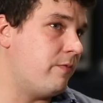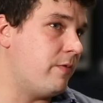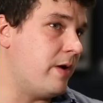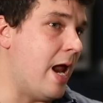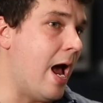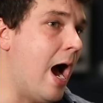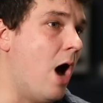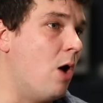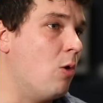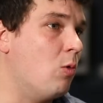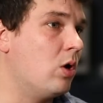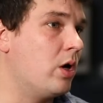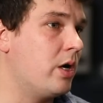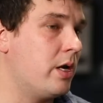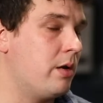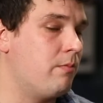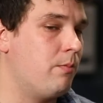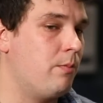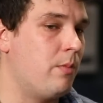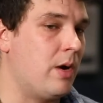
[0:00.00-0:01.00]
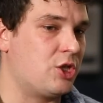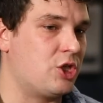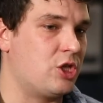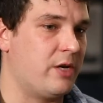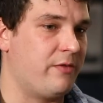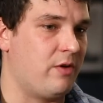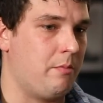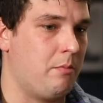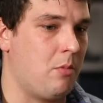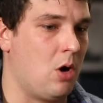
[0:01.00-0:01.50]
Now we're in a much
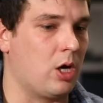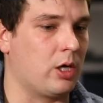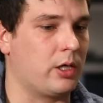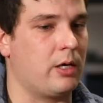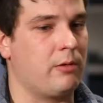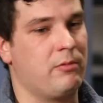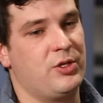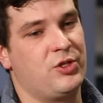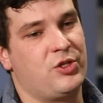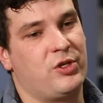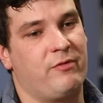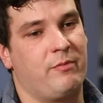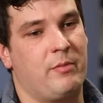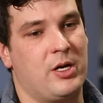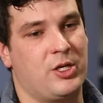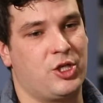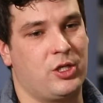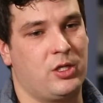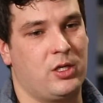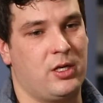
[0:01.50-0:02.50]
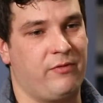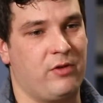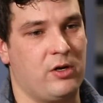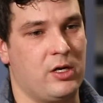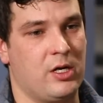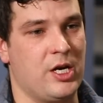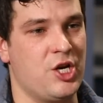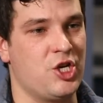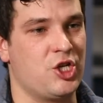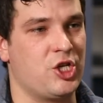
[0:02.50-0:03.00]
different market. We serve a much different
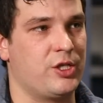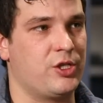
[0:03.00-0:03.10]
niche.